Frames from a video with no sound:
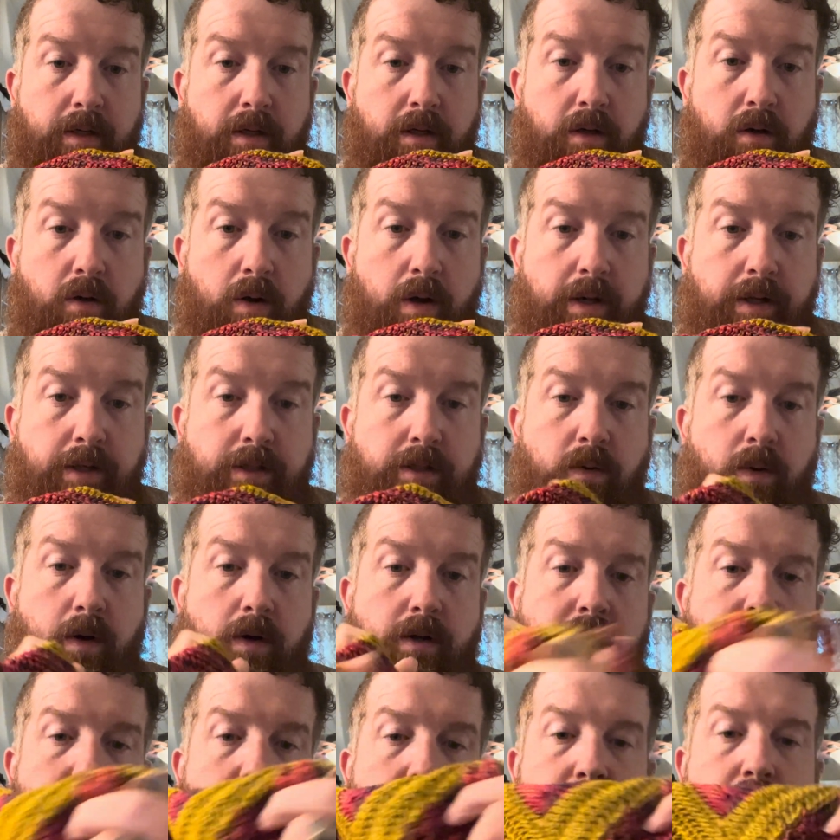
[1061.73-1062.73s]
granny
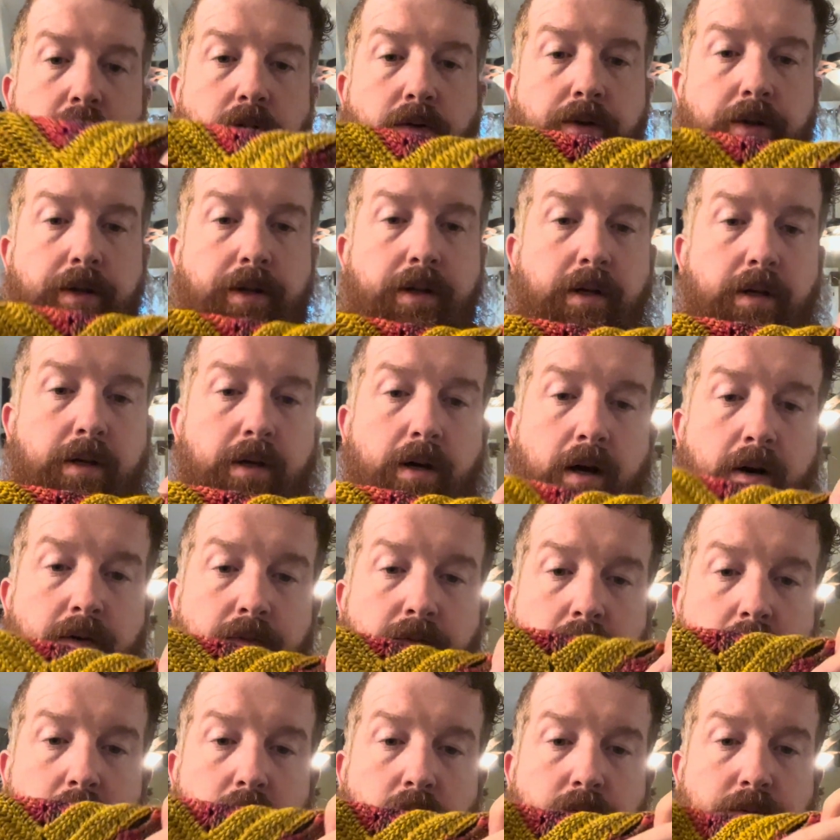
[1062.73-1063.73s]
squares and I folded it
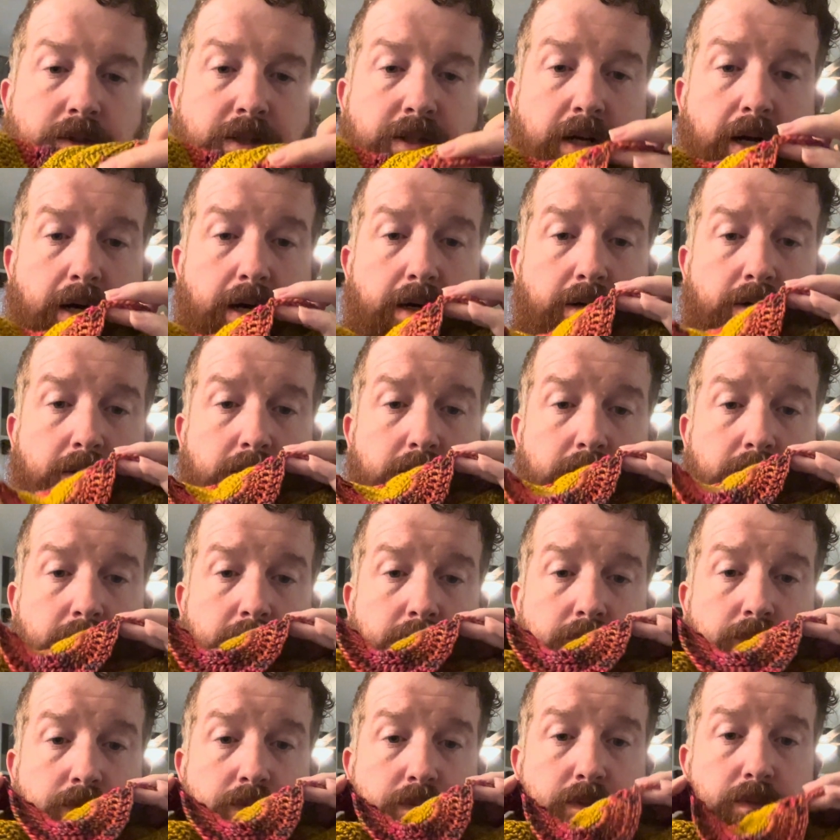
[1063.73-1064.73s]
envelope style
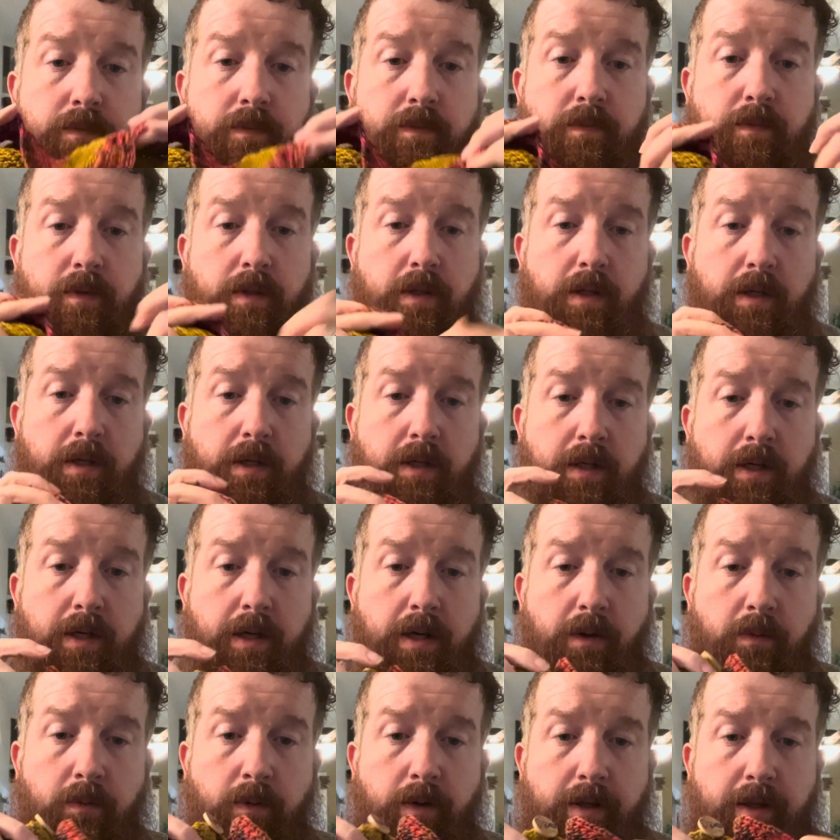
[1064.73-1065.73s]

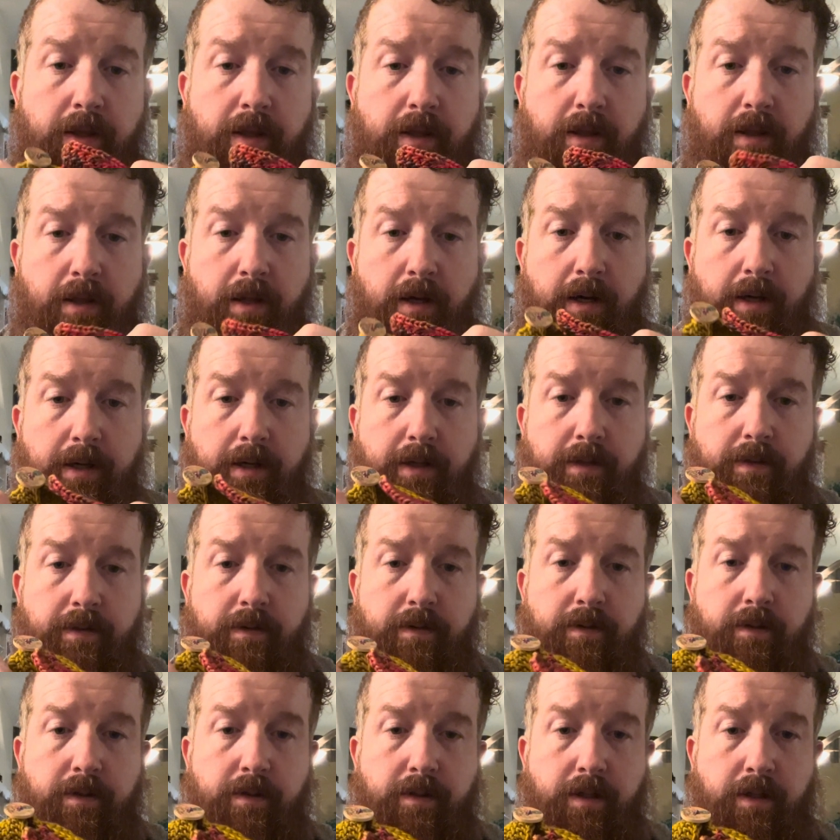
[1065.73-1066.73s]
with
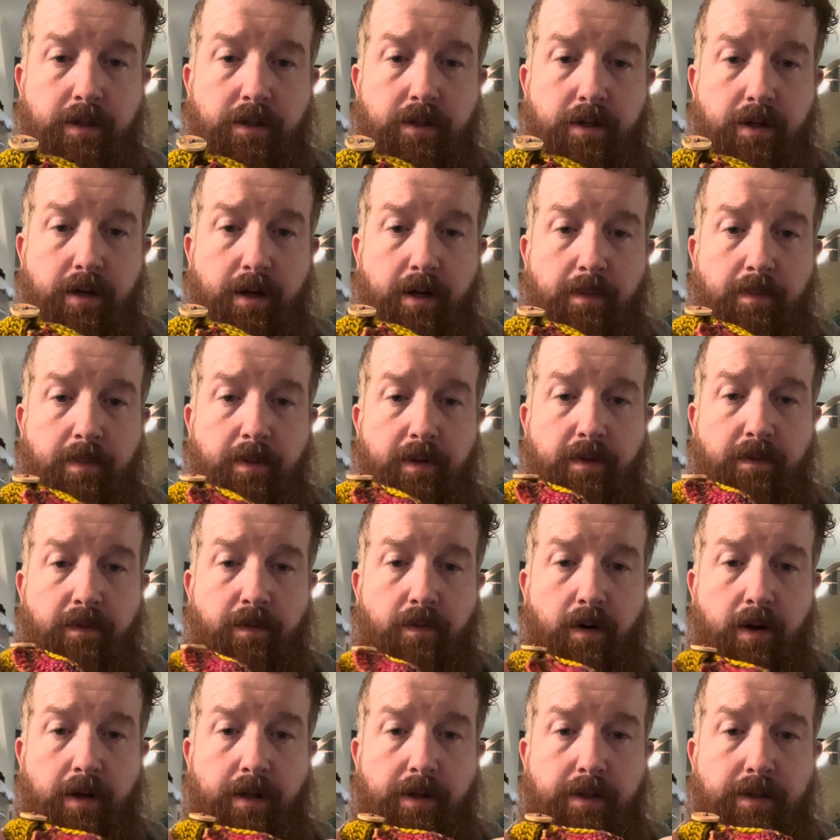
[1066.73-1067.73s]
stitched it up in the
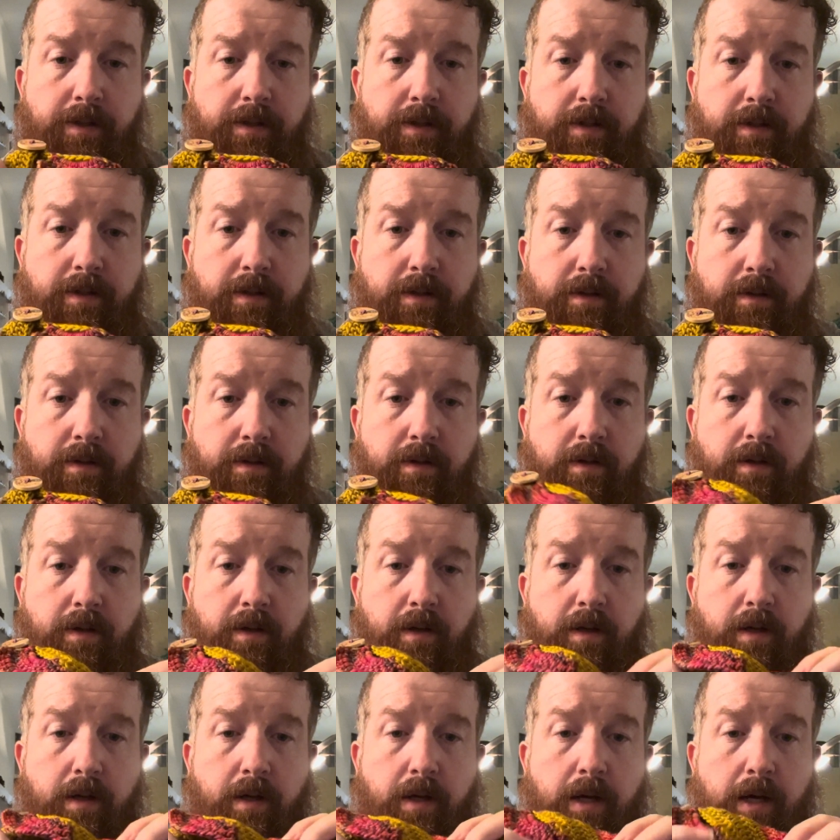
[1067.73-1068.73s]
front.
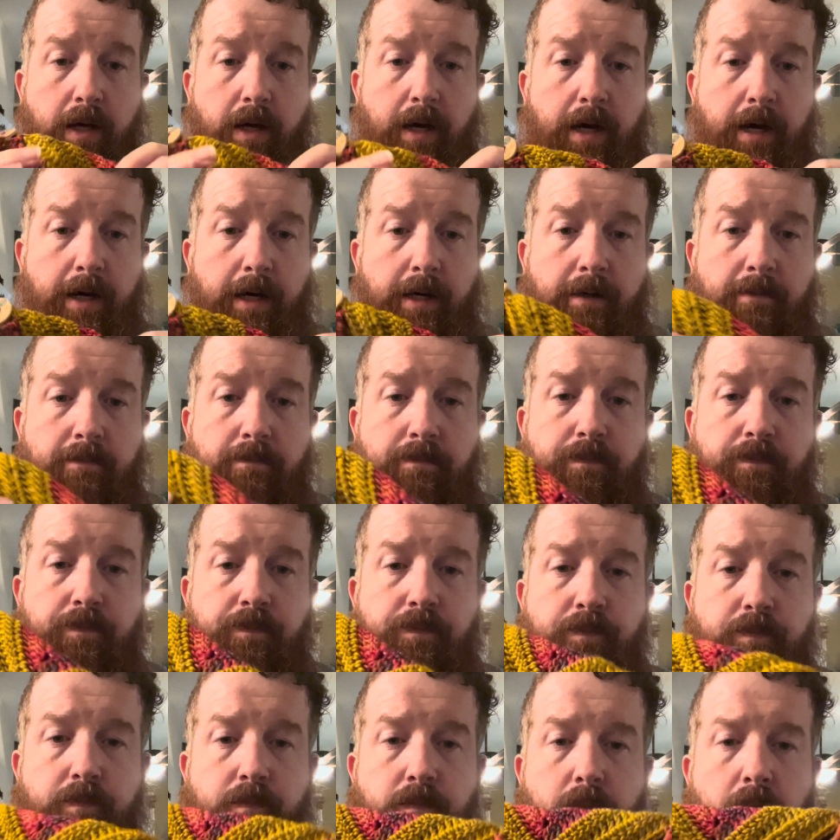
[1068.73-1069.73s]

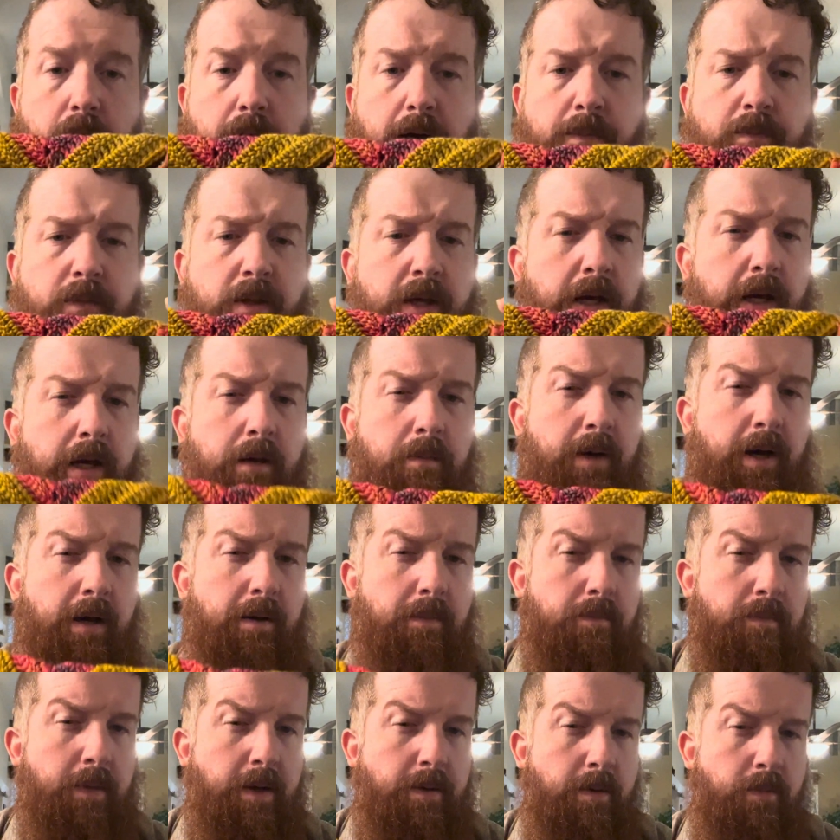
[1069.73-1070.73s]
I'm thinking
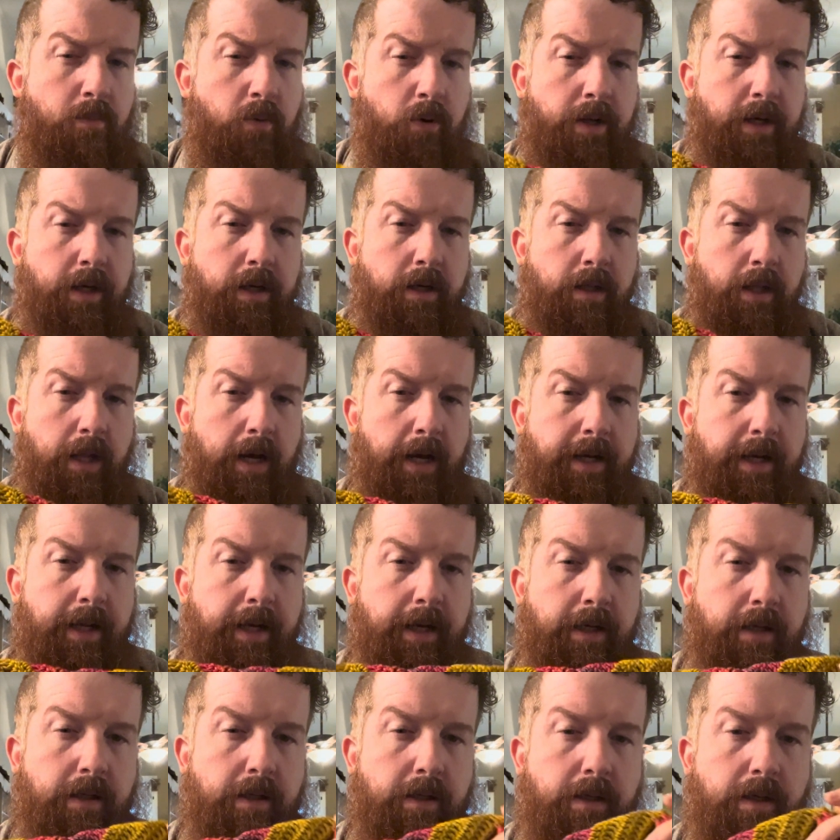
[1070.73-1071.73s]
about maybe putting a
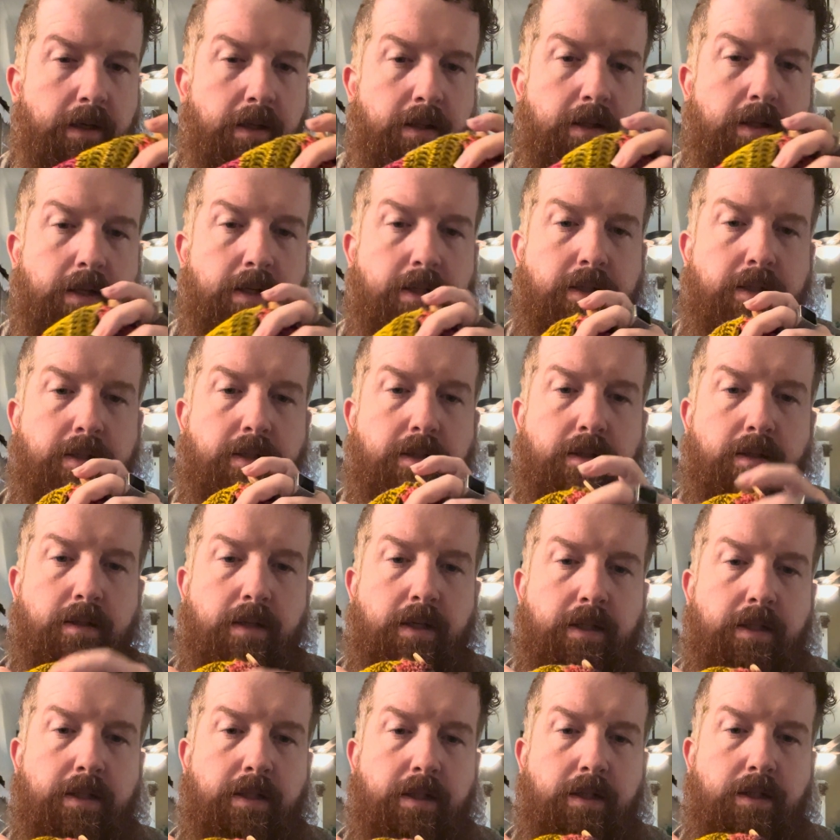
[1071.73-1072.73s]
lining in this,
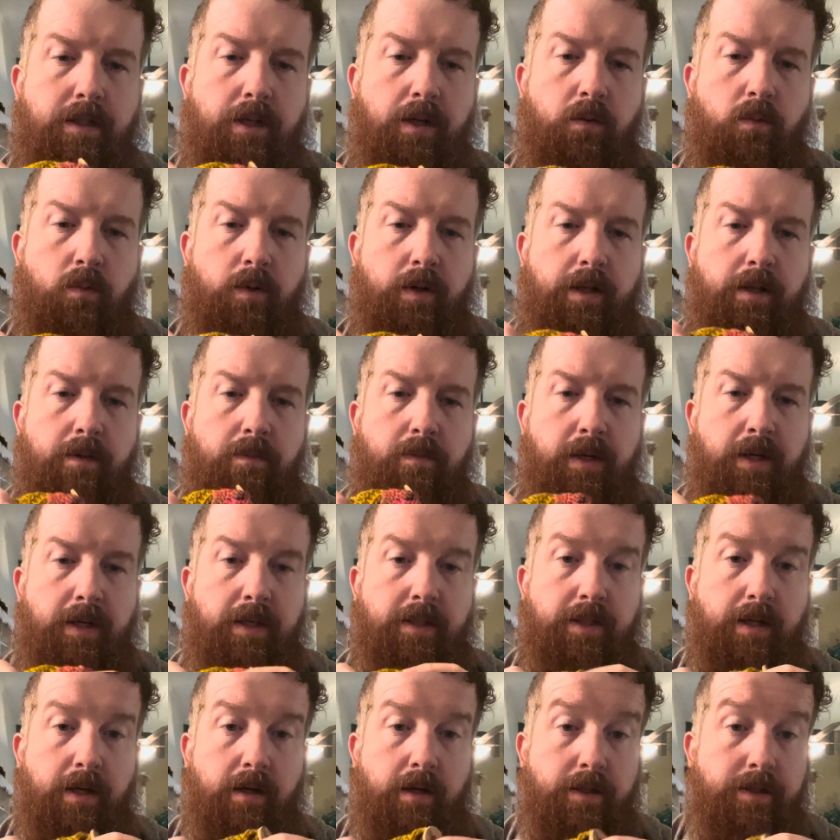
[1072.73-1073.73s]
stitching one in,
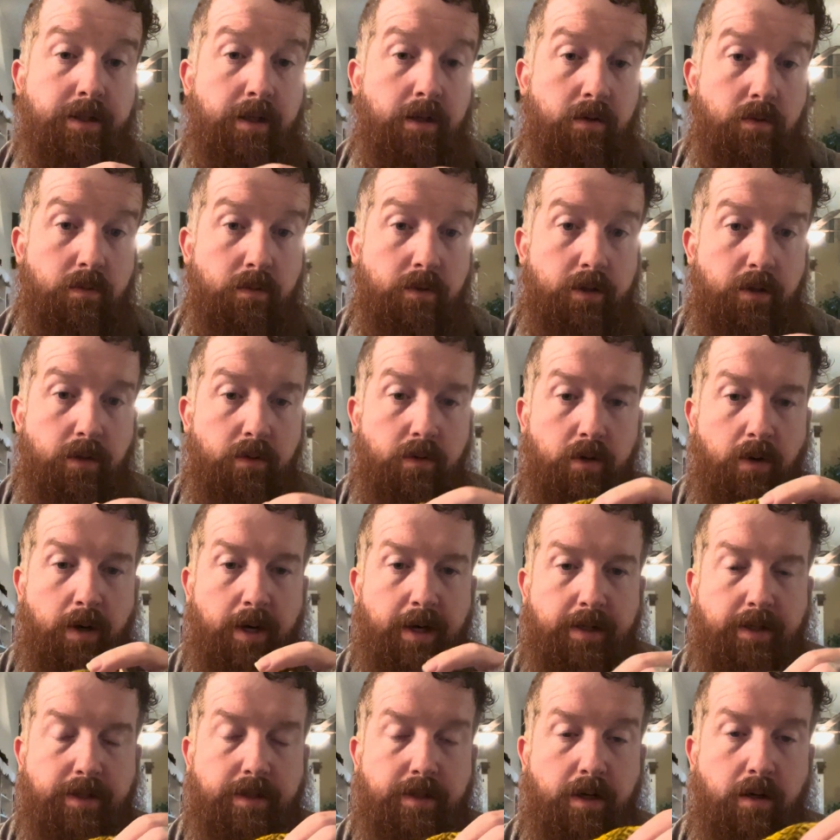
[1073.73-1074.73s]
because I also do know how
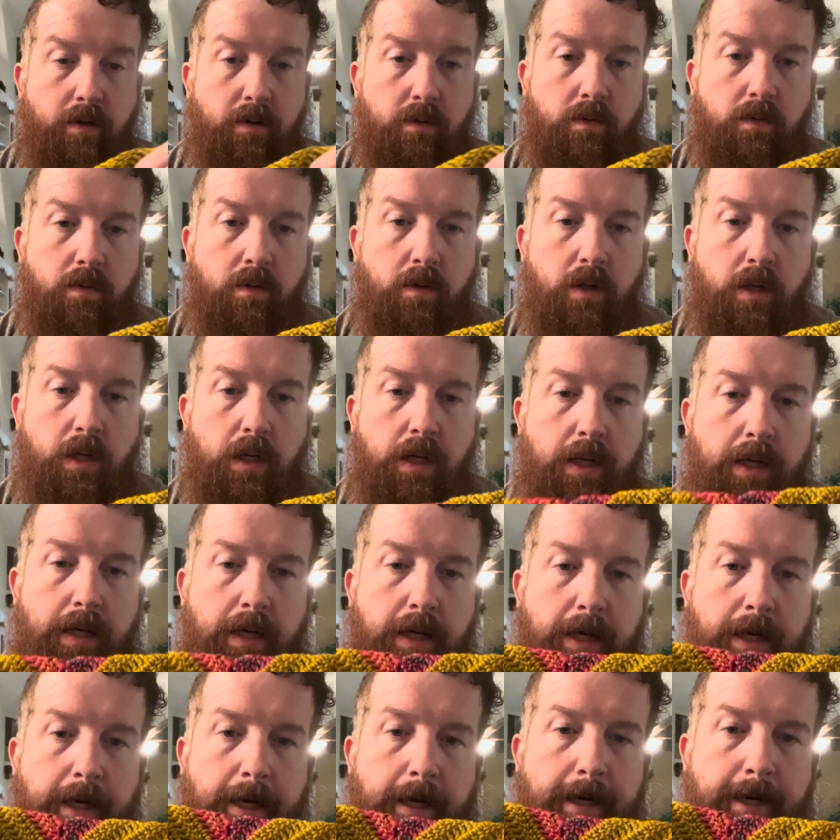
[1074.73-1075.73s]
to sew.
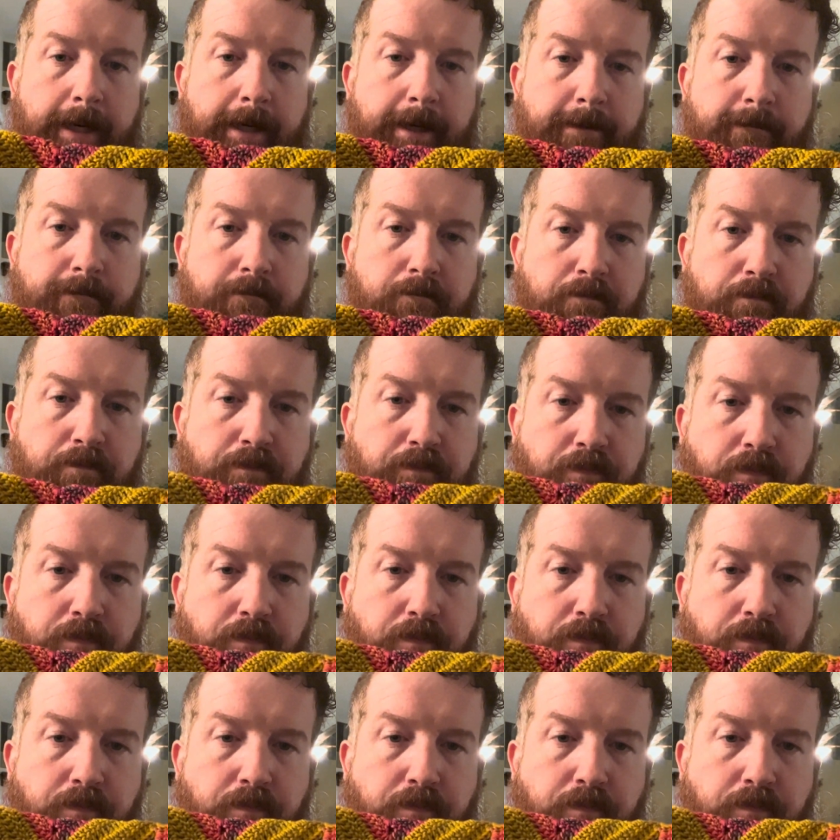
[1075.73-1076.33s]
And